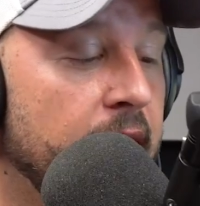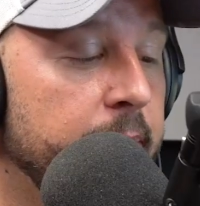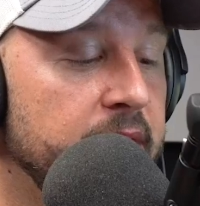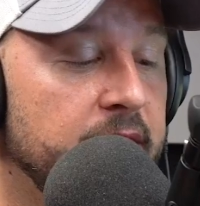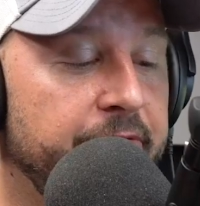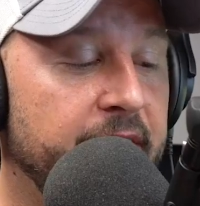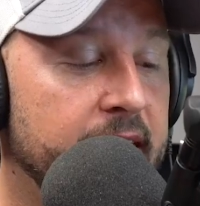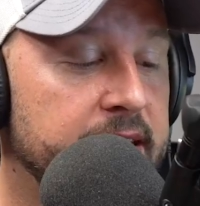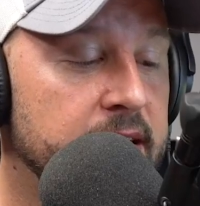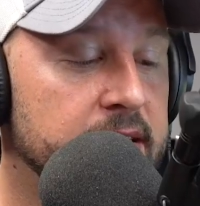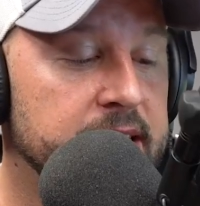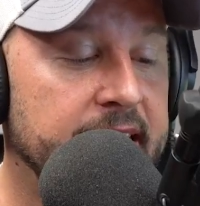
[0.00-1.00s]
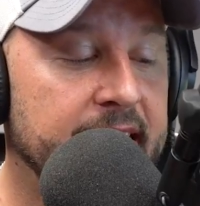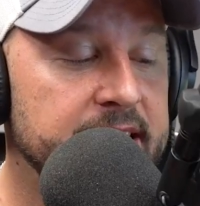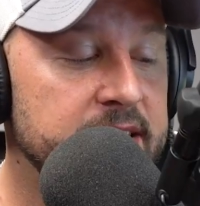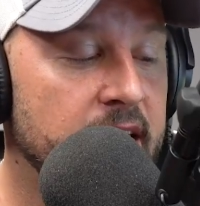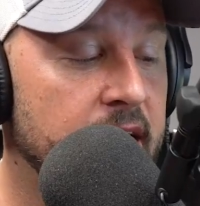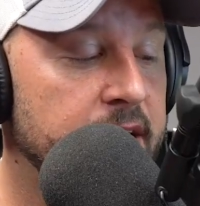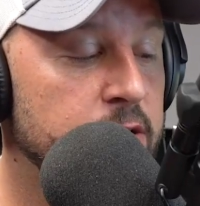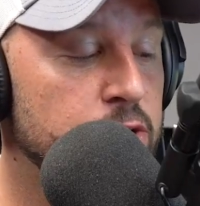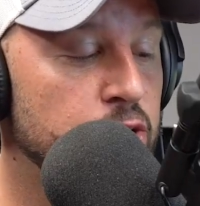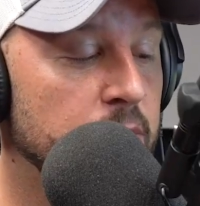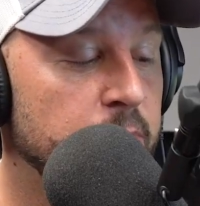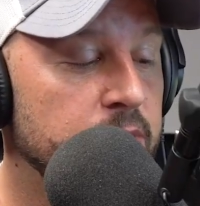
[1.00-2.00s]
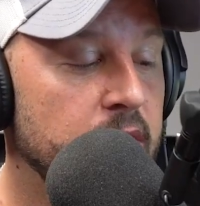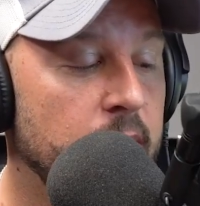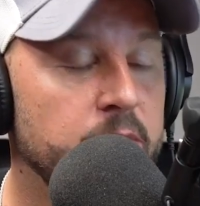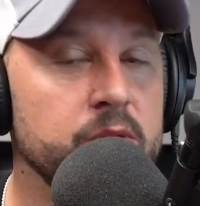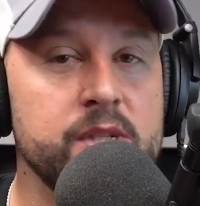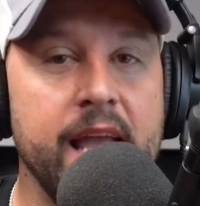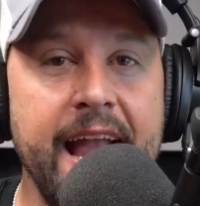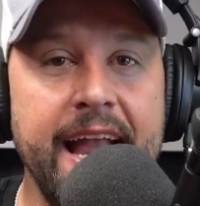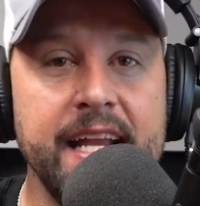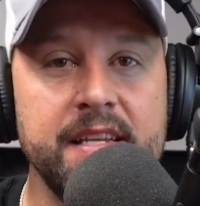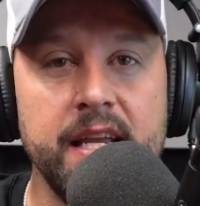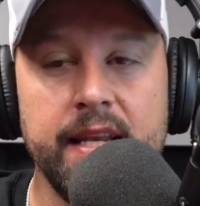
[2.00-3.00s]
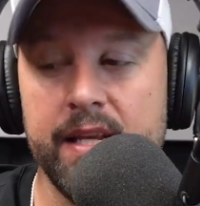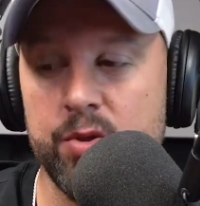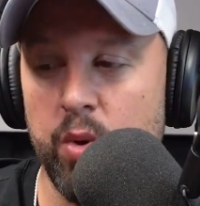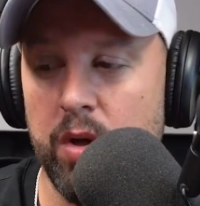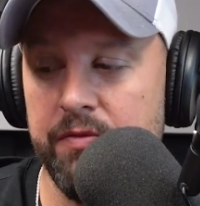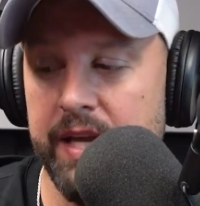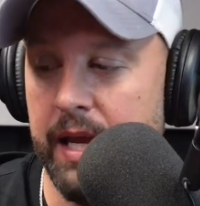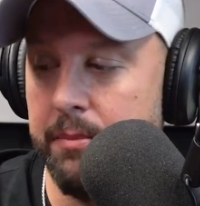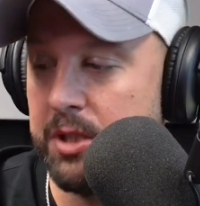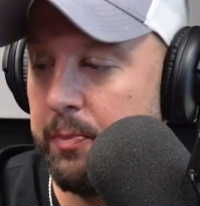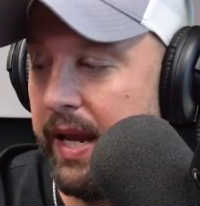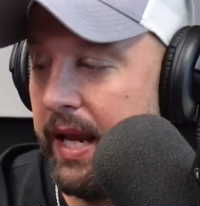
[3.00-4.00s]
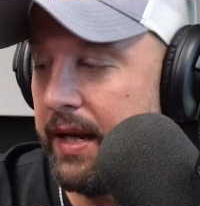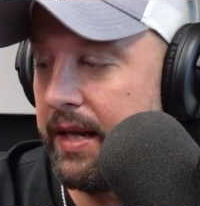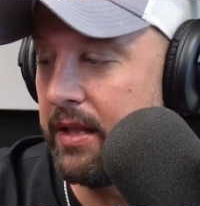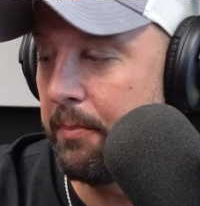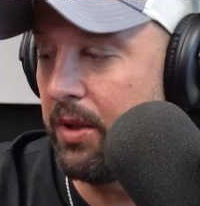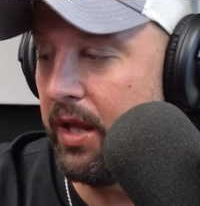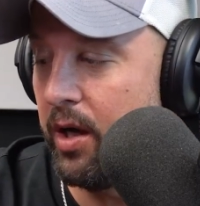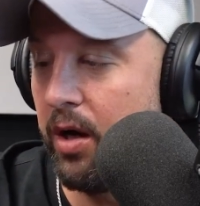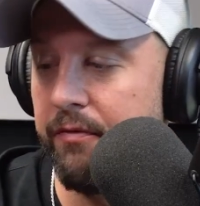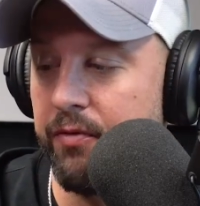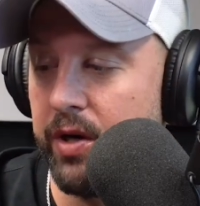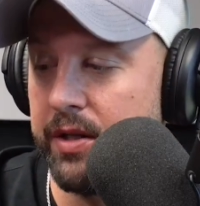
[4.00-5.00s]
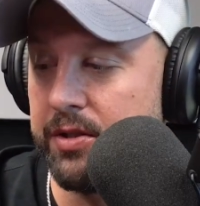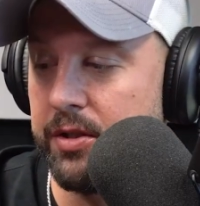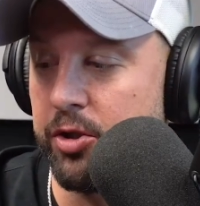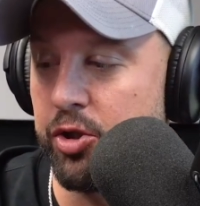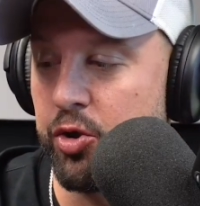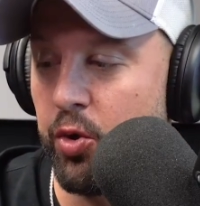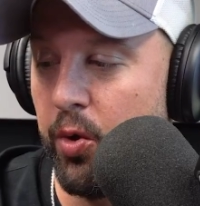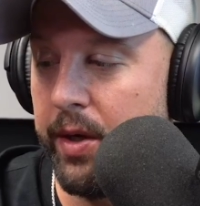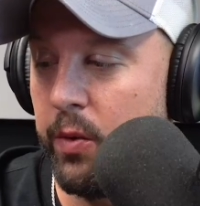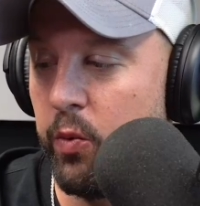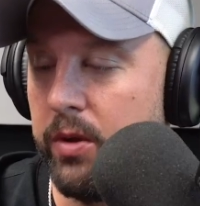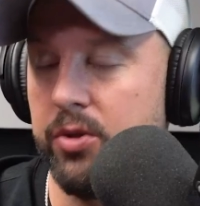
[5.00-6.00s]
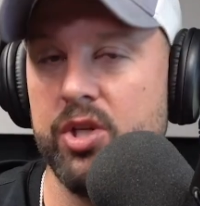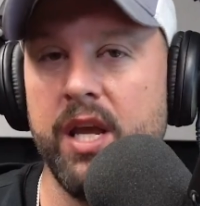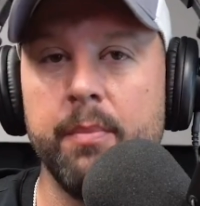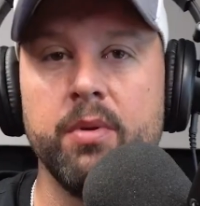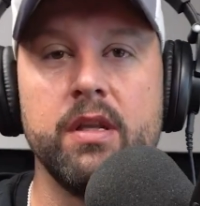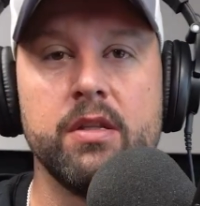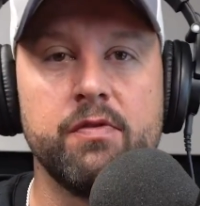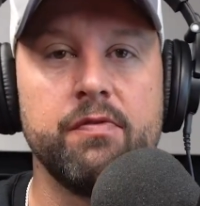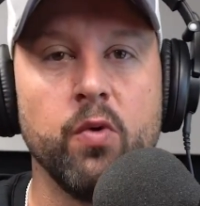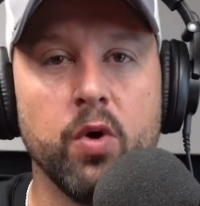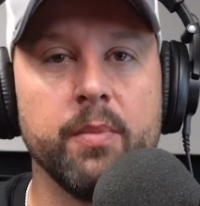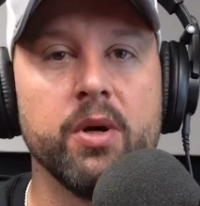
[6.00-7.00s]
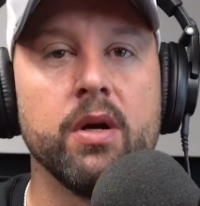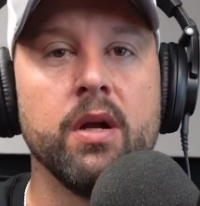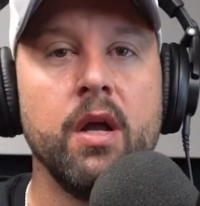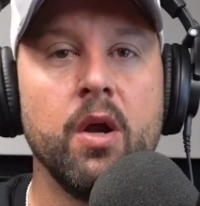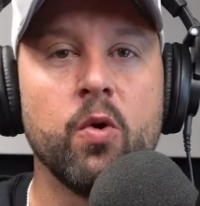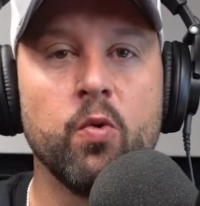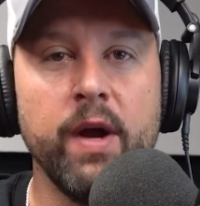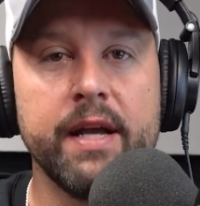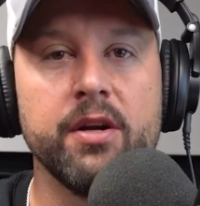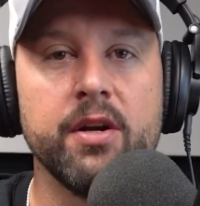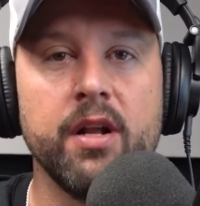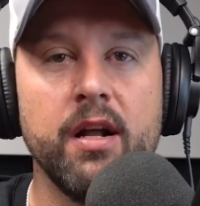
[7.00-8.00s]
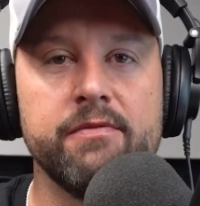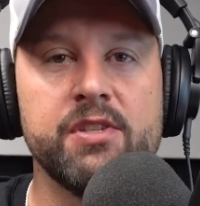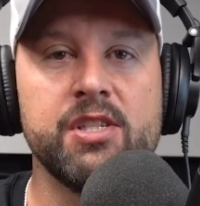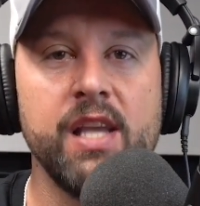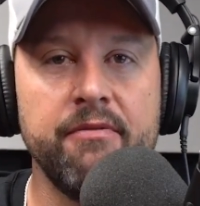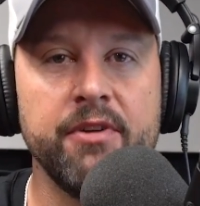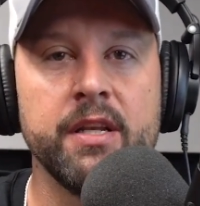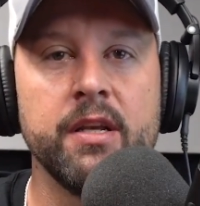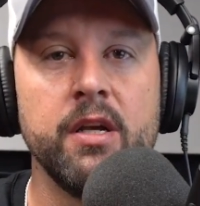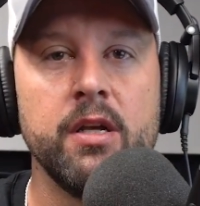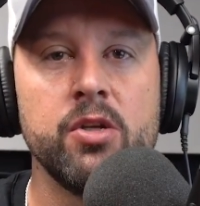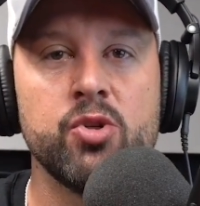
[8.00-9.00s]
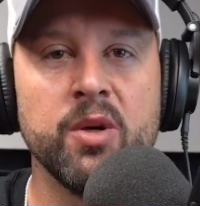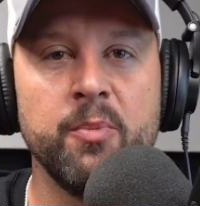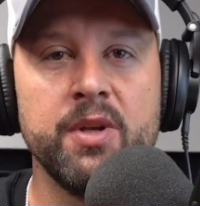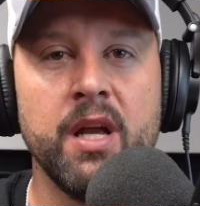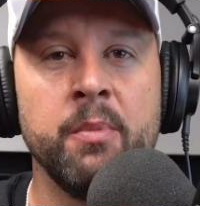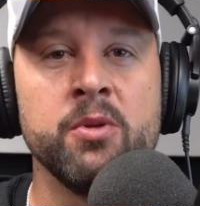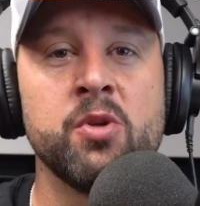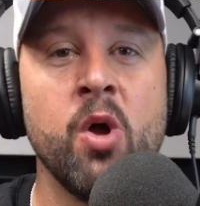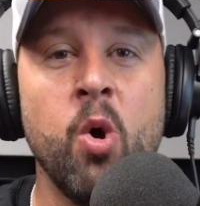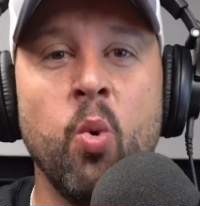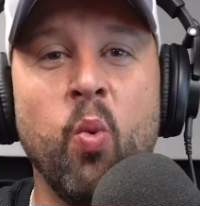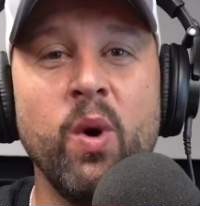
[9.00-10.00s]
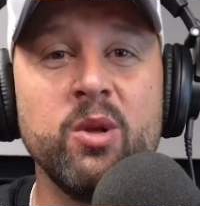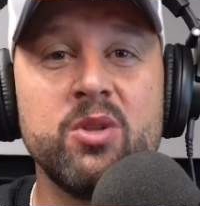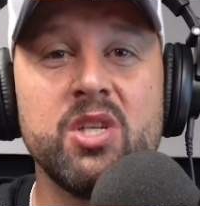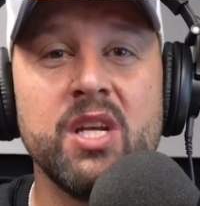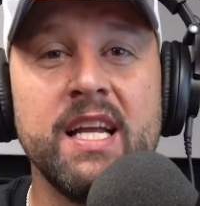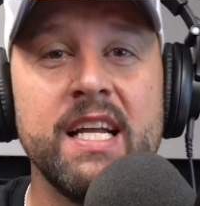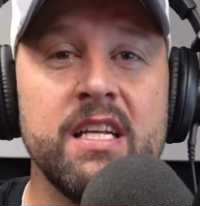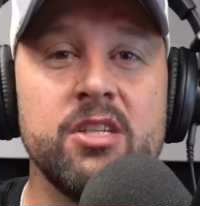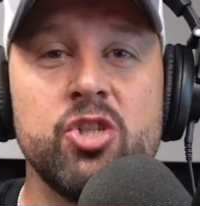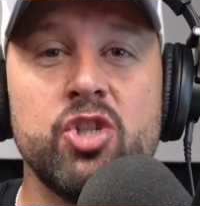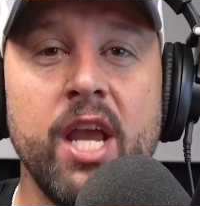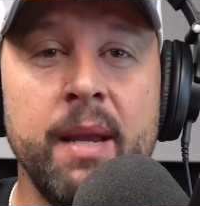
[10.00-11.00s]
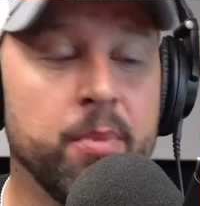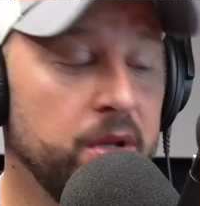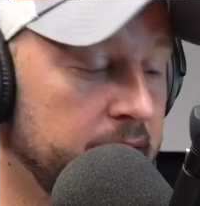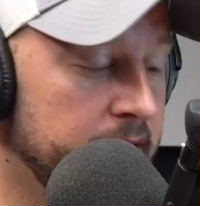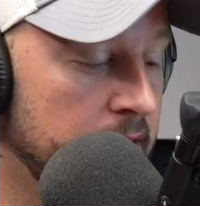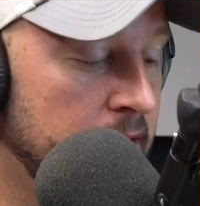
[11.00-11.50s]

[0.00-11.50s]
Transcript: I mean, the fact is, he had 10 triple doubles, eight in a 12 game span in the playoff run, destroying Wilt Chamberlain's former record of seven triple doubles. Wilt Chamberlain.